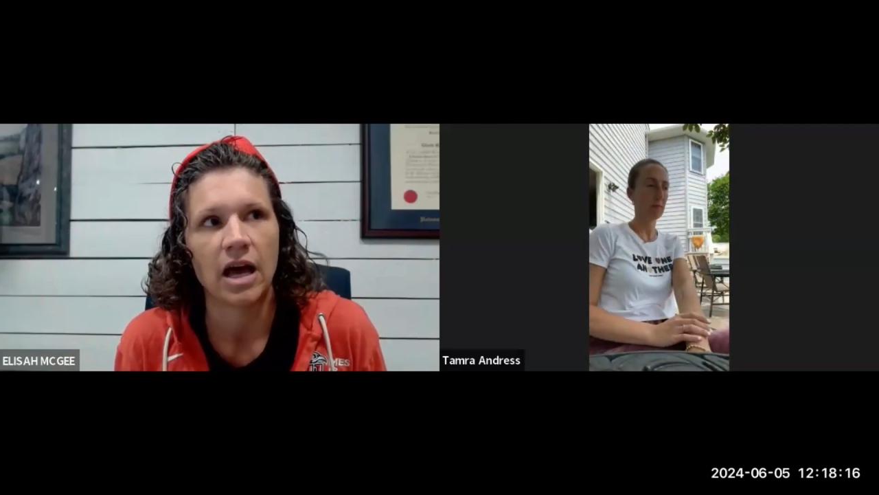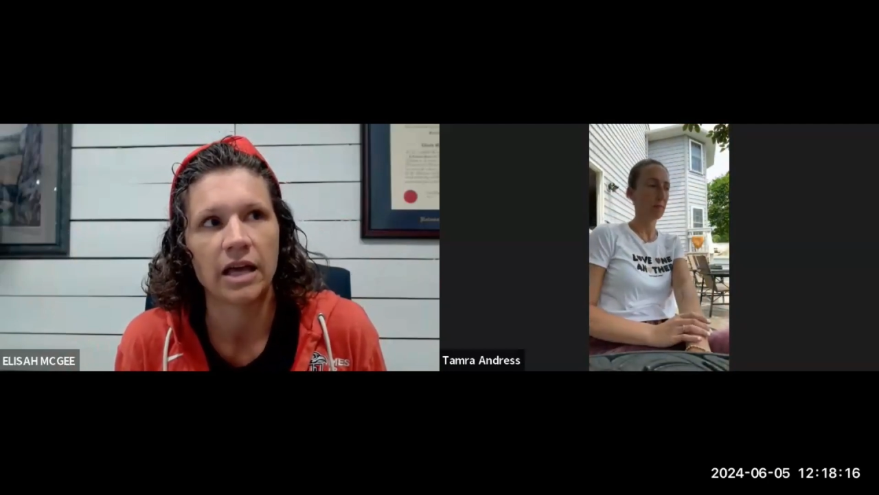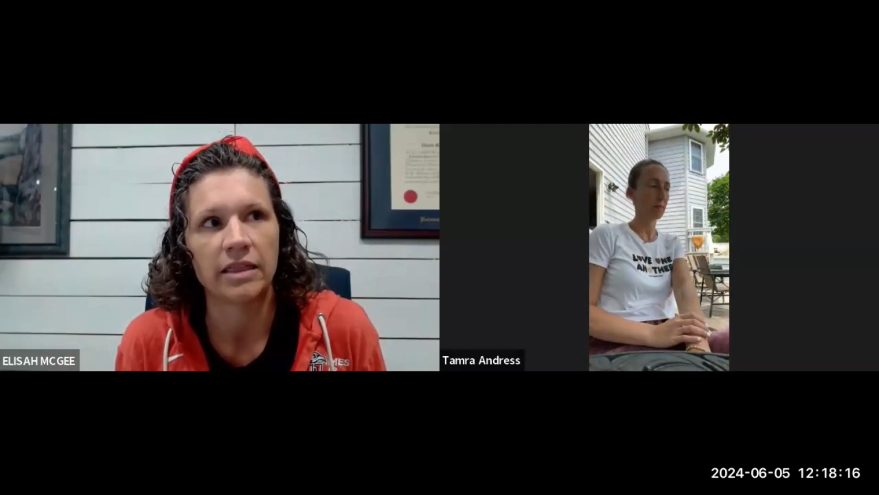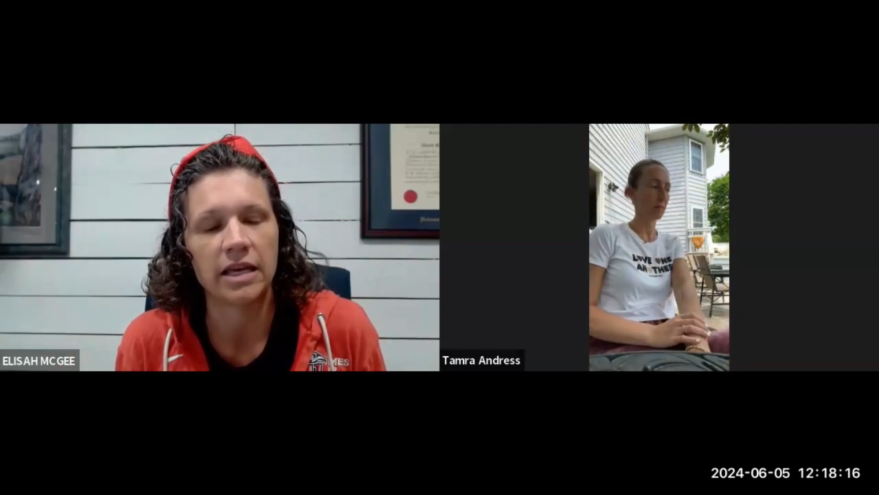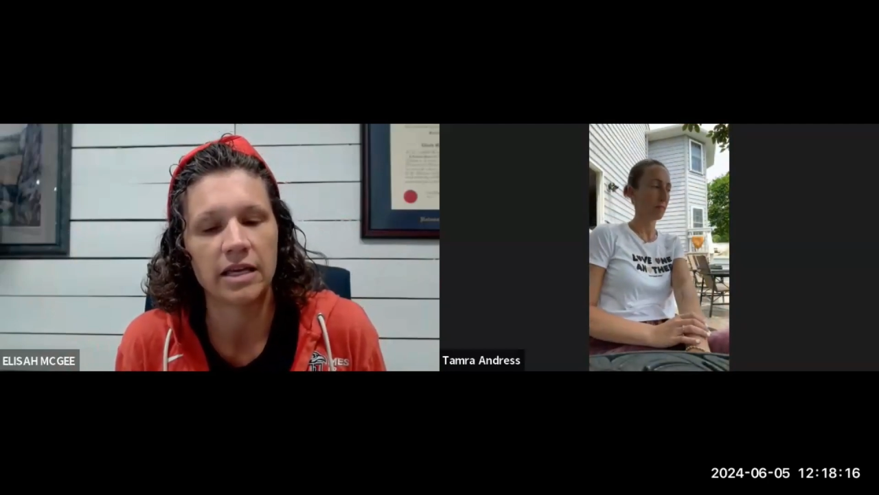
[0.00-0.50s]

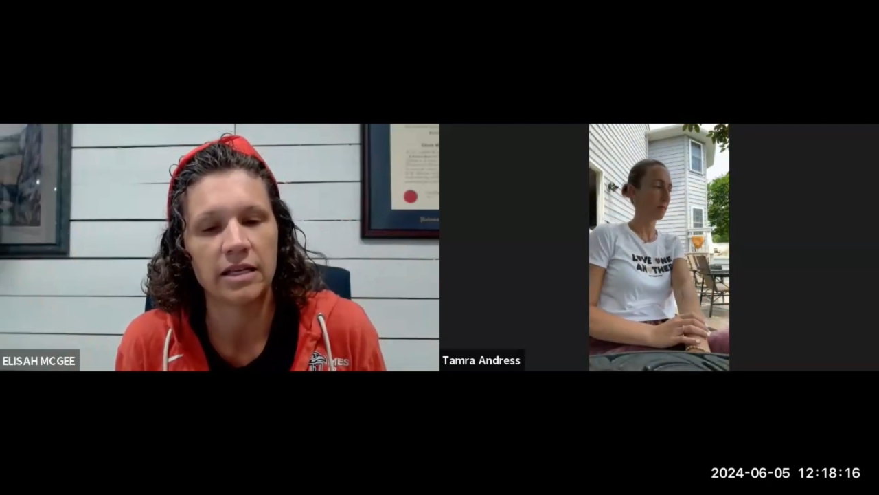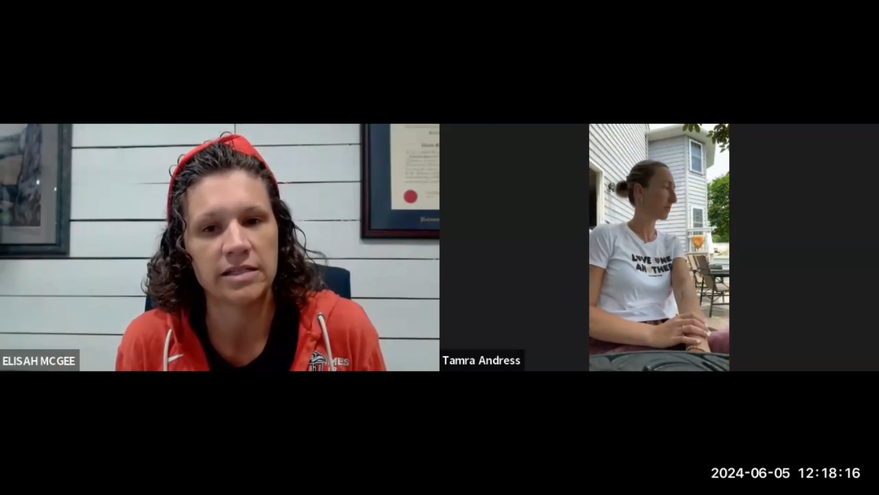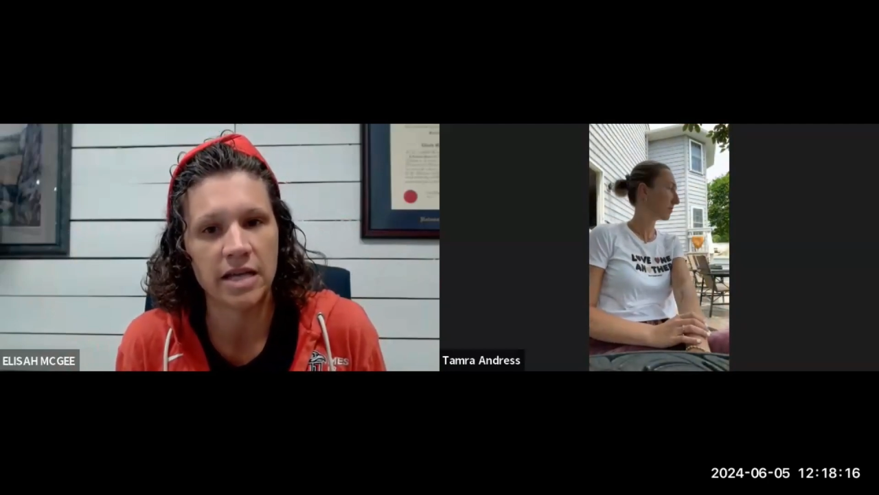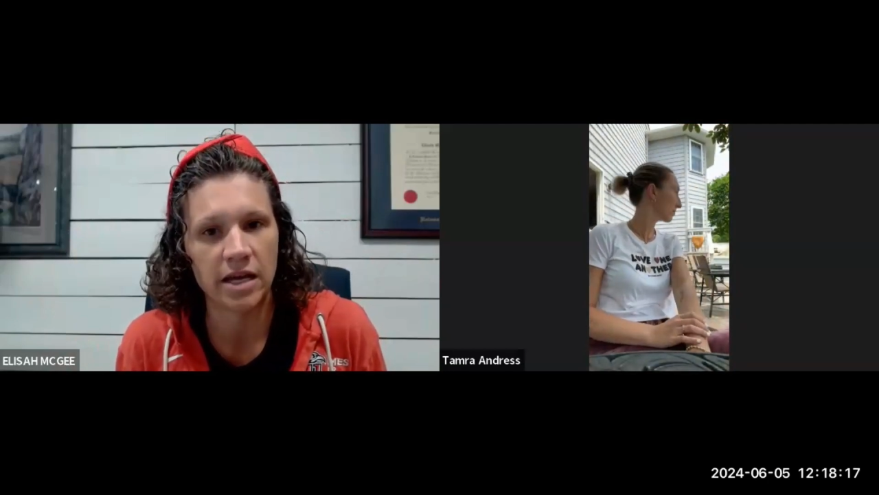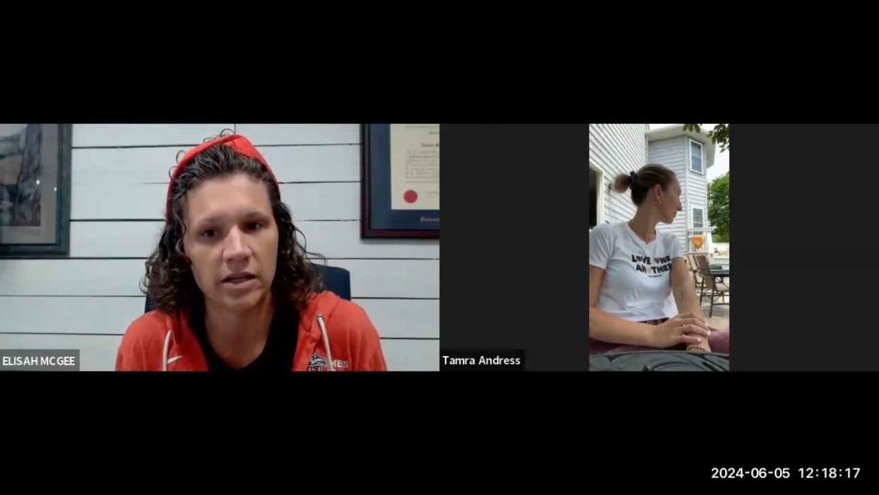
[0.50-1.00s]
I
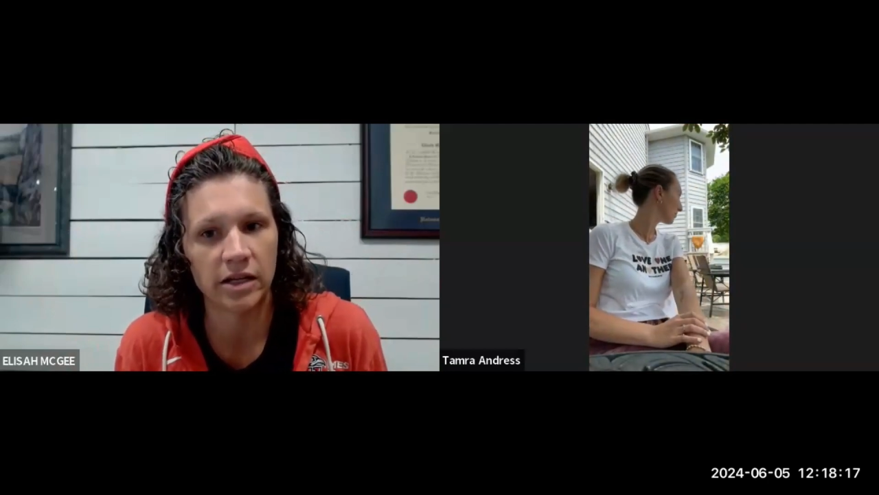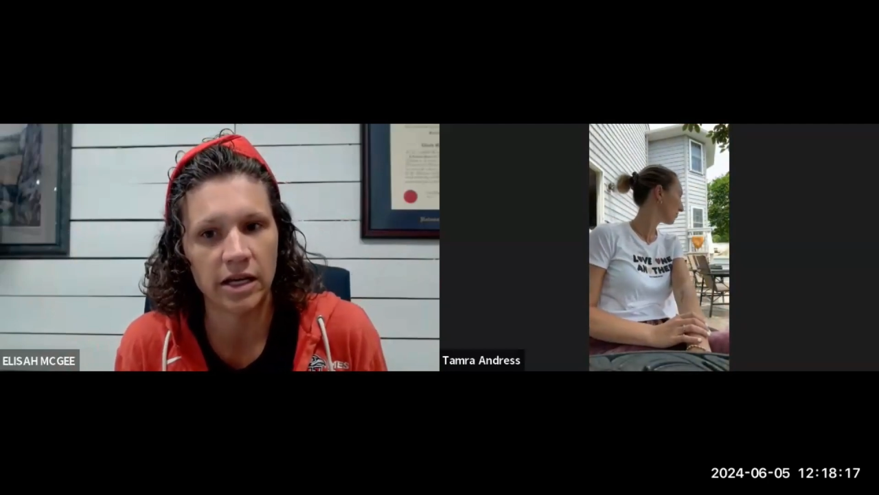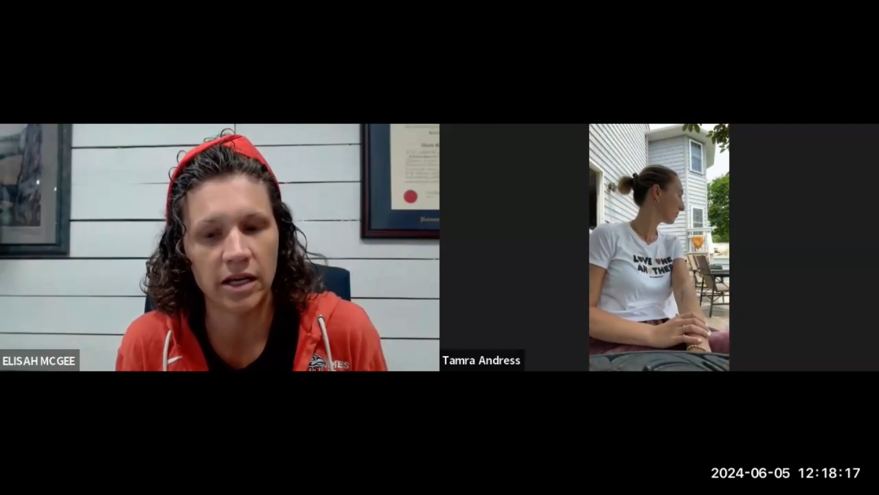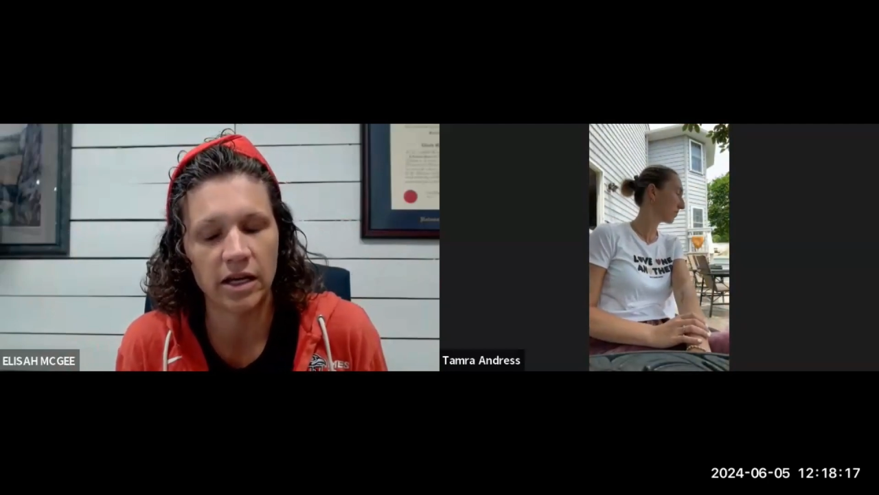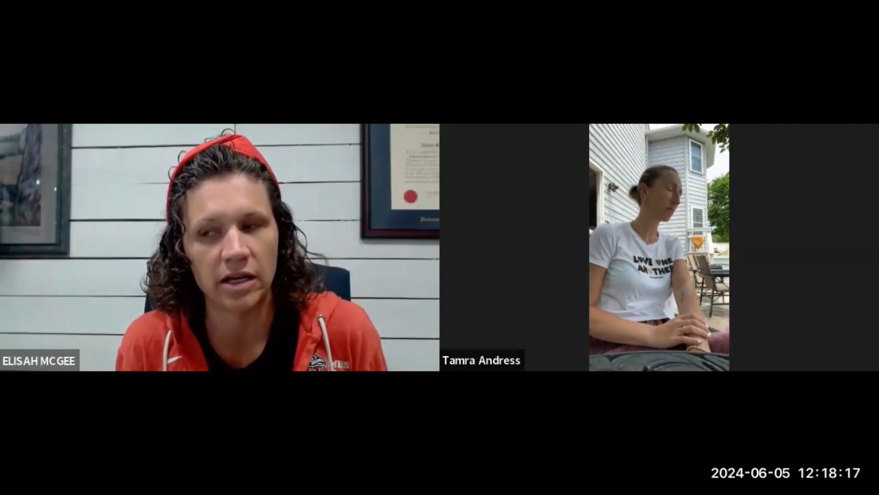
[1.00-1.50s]
think,
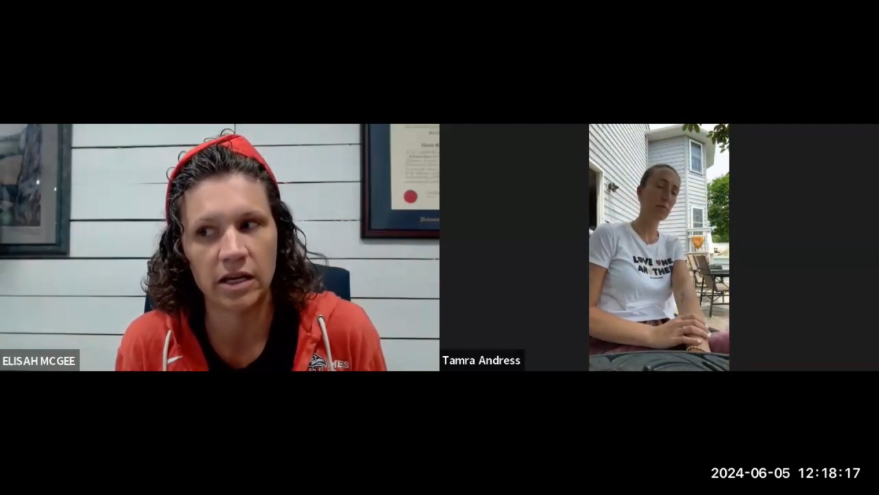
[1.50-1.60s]
daily